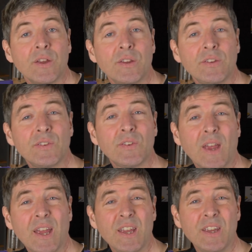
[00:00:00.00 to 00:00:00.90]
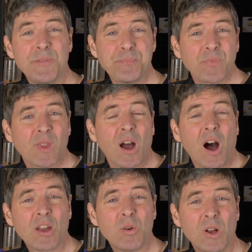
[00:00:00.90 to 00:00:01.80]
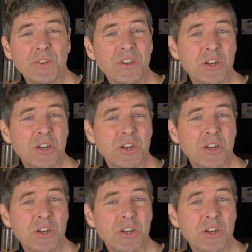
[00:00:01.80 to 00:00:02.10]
This is a high quality